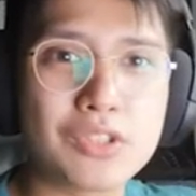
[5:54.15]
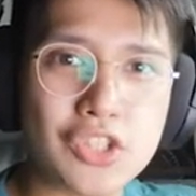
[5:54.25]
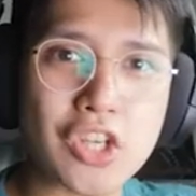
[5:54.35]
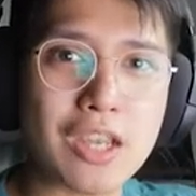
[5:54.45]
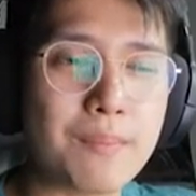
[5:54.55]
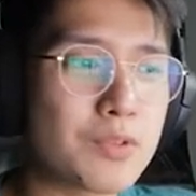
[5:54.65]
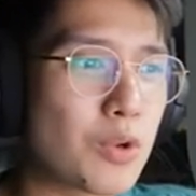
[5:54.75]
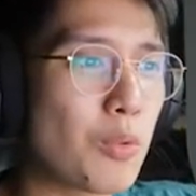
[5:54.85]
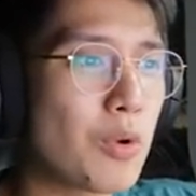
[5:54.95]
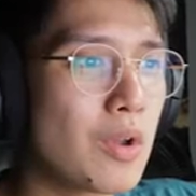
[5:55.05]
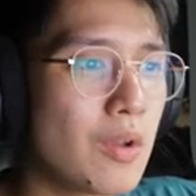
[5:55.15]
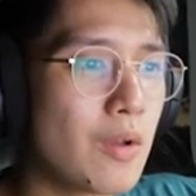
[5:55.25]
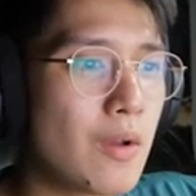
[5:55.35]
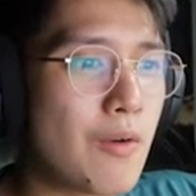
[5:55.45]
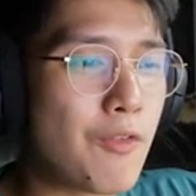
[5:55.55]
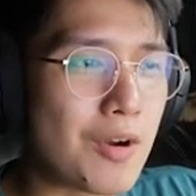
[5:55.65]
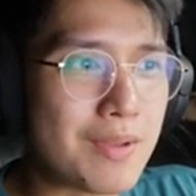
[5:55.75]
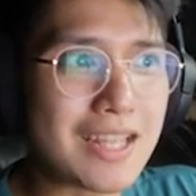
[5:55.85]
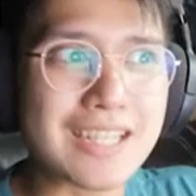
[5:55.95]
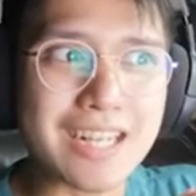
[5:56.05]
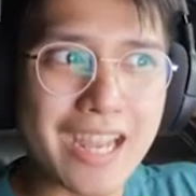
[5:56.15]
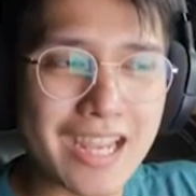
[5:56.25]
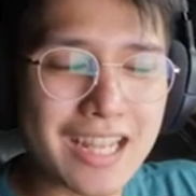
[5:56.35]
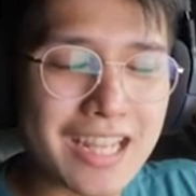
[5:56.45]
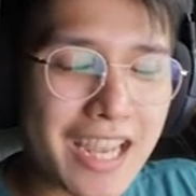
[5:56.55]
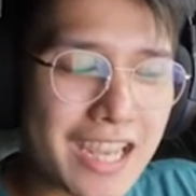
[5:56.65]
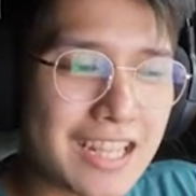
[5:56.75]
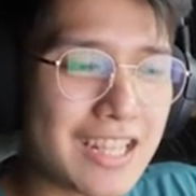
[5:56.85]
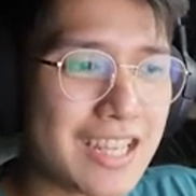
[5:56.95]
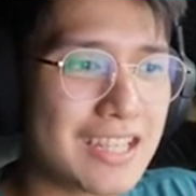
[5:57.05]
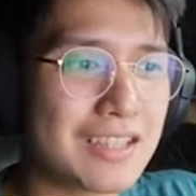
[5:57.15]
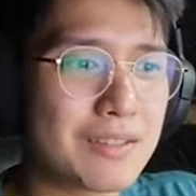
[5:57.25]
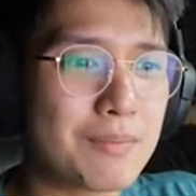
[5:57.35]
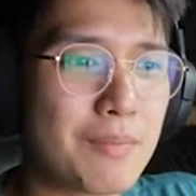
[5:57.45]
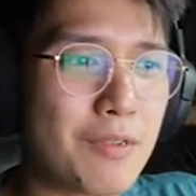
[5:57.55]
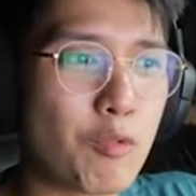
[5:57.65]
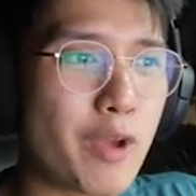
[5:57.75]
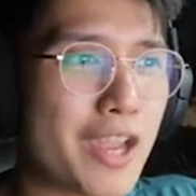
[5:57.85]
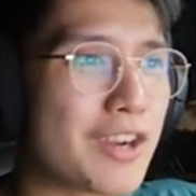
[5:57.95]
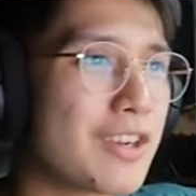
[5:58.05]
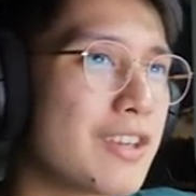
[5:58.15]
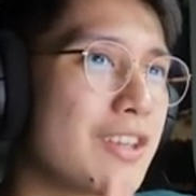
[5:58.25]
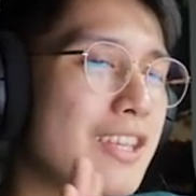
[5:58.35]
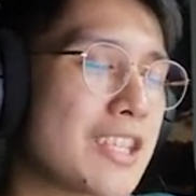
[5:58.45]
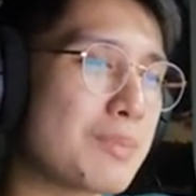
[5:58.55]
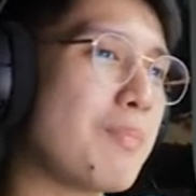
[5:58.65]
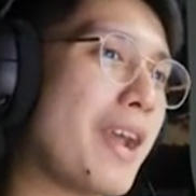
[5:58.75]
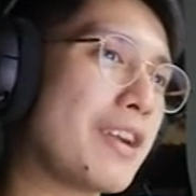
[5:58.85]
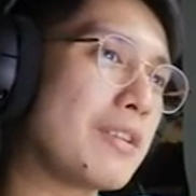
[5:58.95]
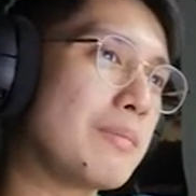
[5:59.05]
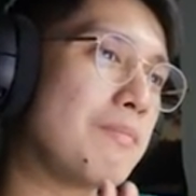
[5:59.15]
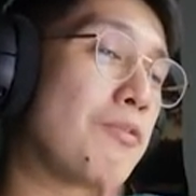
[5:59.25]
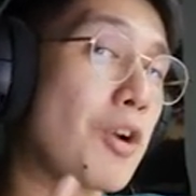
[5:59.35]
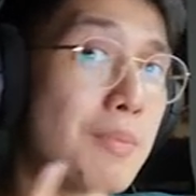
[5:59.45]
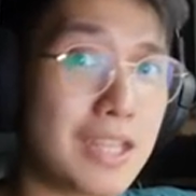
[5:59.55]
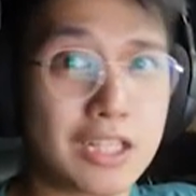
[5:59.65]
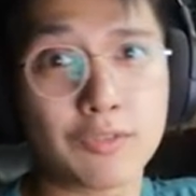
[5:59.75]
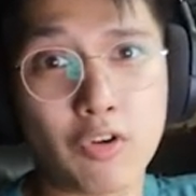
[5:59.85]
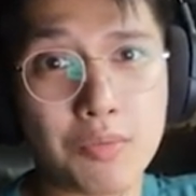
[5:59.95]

shape. So for me, it's an a wear inspired. For me, that's for